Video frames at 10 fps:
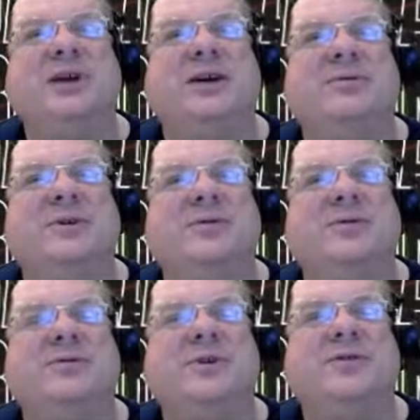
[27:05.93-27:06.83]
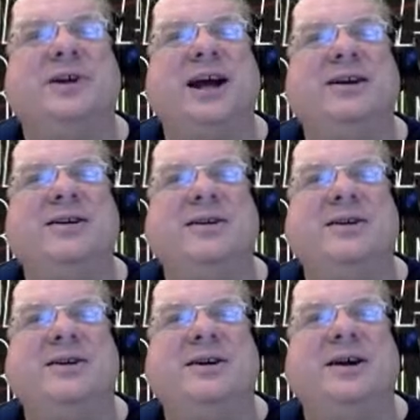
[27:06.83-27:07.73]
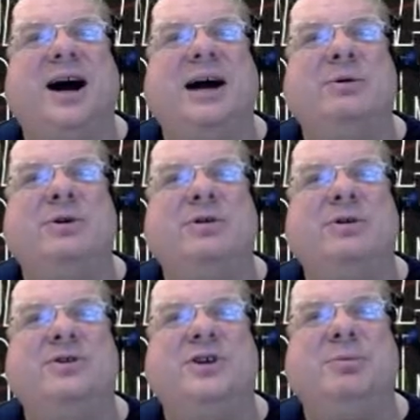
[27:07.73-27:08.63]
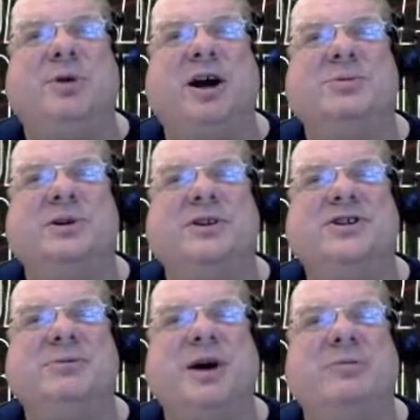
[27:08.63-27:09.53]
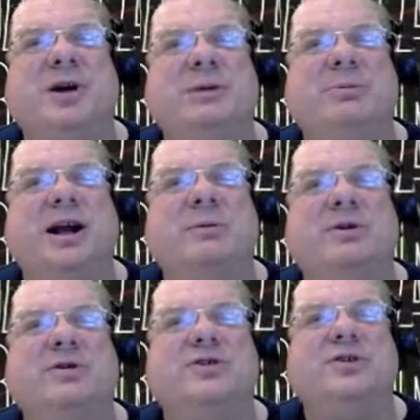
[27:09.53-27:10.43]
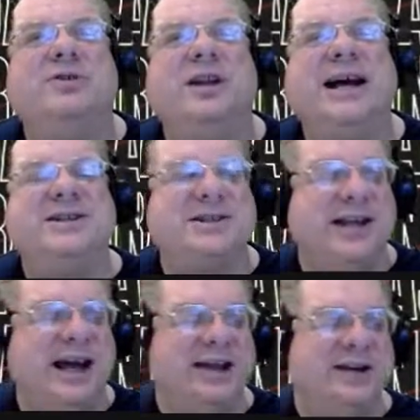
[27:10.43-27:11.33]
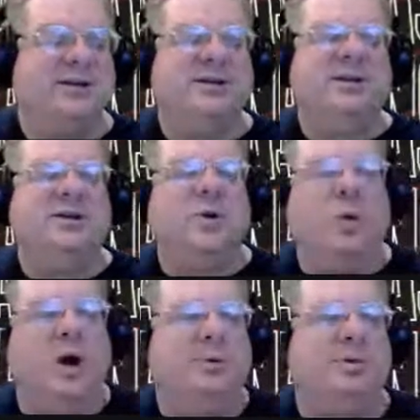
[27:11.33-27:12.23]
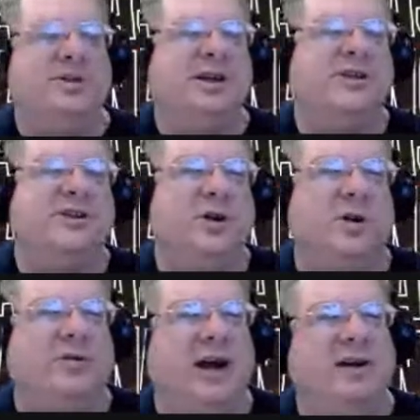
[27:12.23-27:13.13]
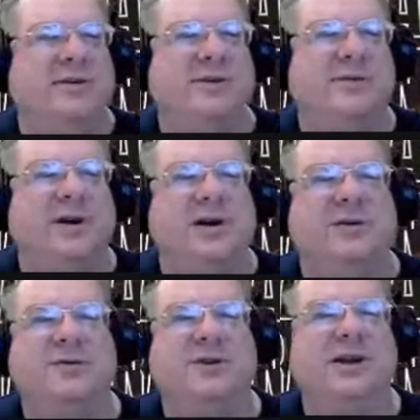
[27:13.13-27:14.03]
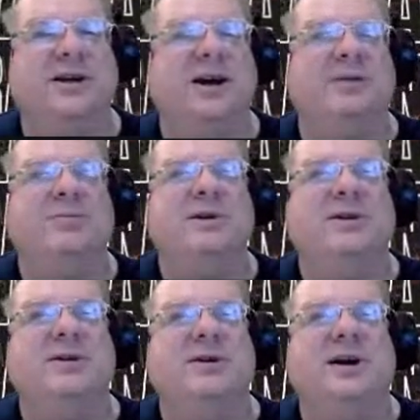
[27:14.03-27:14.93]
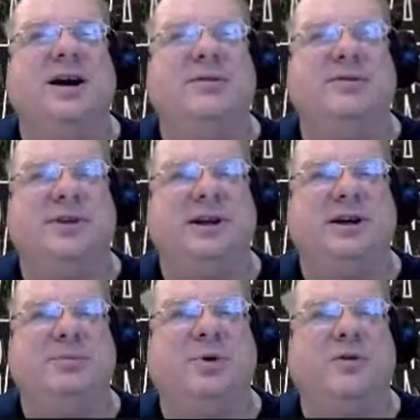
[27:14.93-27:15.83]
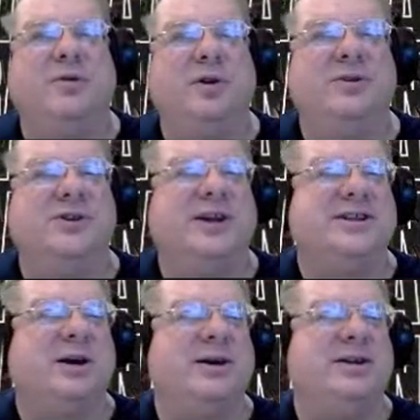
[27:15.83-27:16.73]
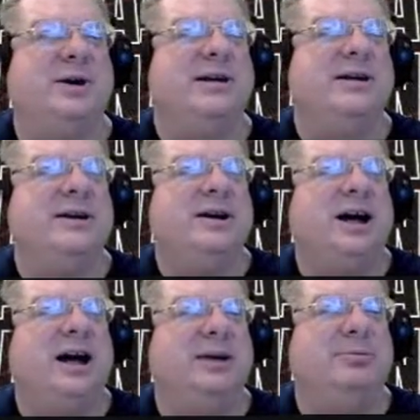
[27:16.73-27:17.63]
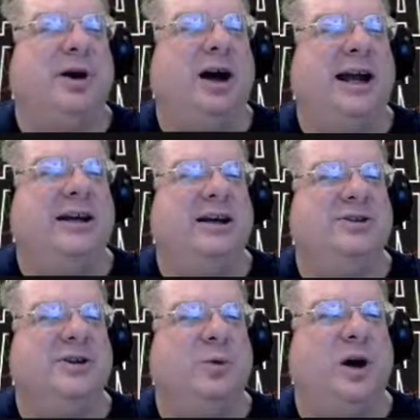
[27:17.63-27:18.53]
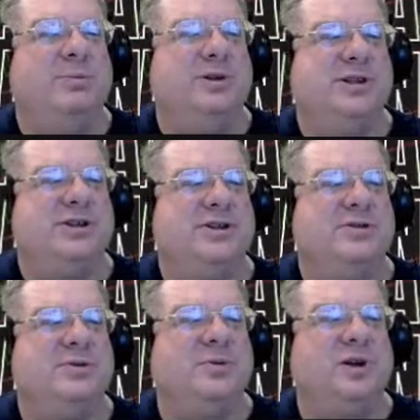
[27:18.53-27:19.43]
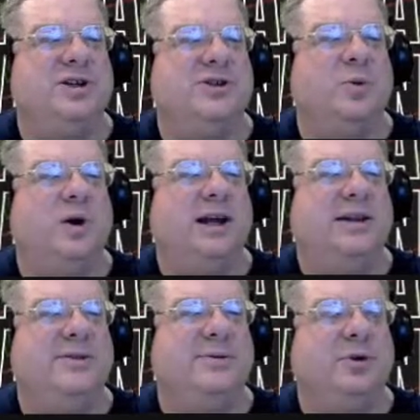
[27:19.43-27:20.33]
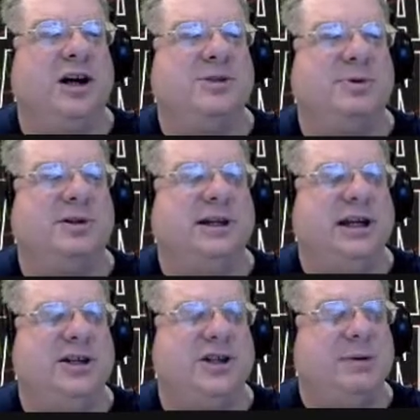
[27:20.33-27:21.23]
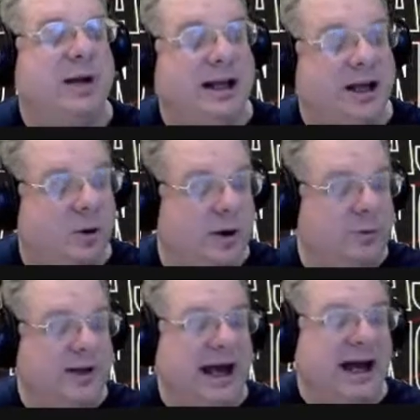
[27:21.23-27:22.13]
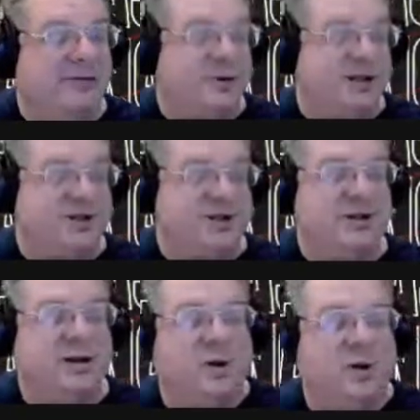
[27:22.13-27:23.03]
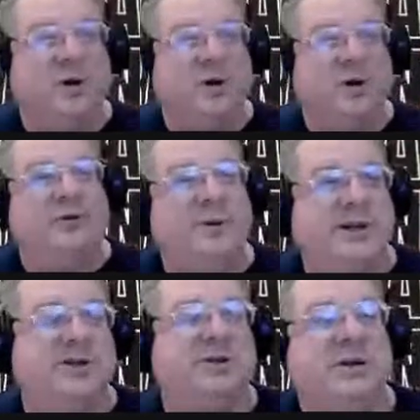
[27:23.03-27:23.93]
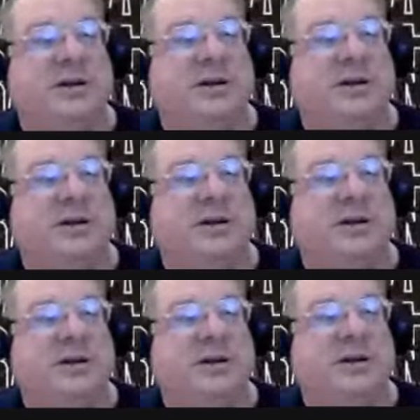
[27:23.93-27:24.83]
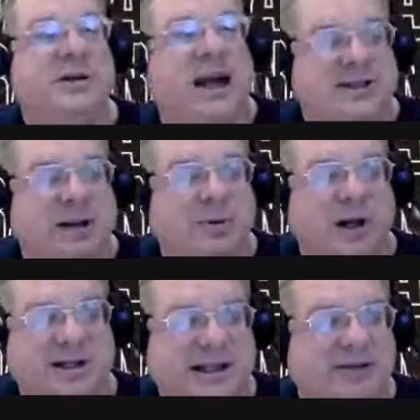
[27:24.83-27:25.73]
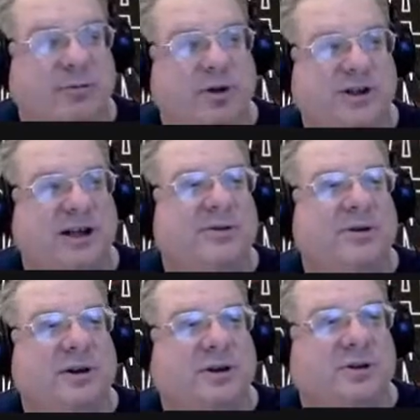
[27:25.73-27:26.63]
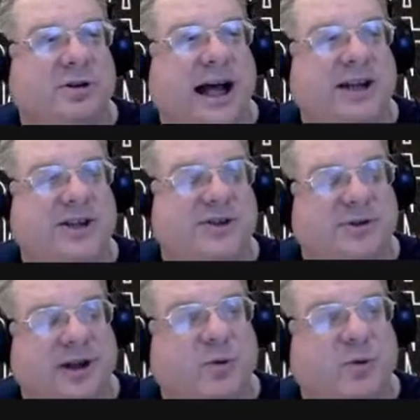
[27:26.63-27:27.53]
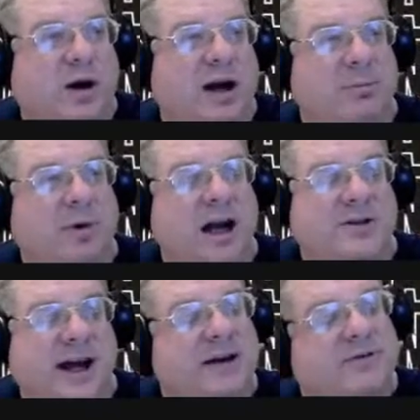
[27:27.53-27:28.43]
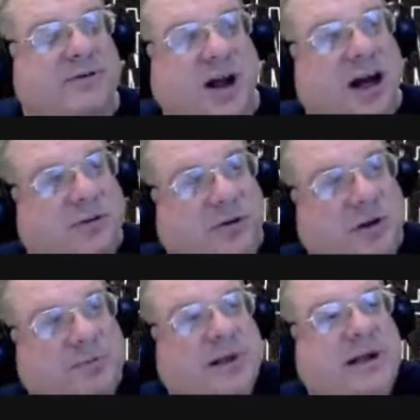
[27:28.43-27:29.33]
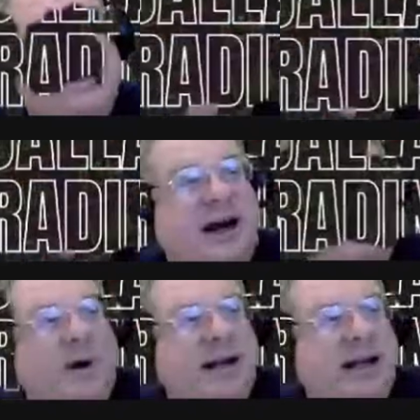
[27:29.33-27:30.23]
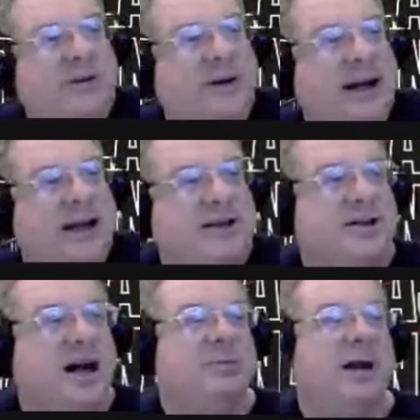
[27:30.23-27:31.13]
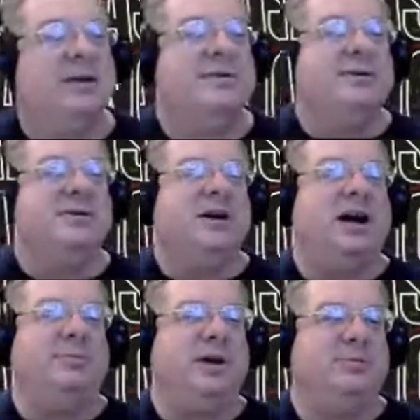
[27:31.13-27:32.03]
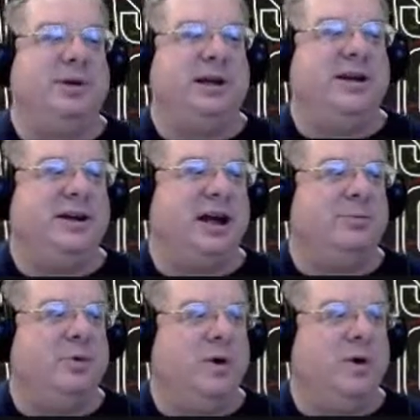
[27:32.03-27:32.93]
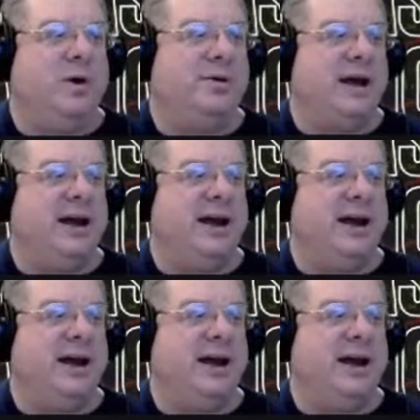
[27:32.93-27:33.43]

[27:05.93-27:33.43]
58, I would lose approximately this amount of money, but I would lose less than 1% of the total value of the portfolio. So that's how I do it. I buy one position, which is 1/8 approximately each time, and I can go in with a half position or a full position, and then I set the stop loss 7% less than where I bought that stock from. And that way, if I get stopped out, I'm going to be ending up with a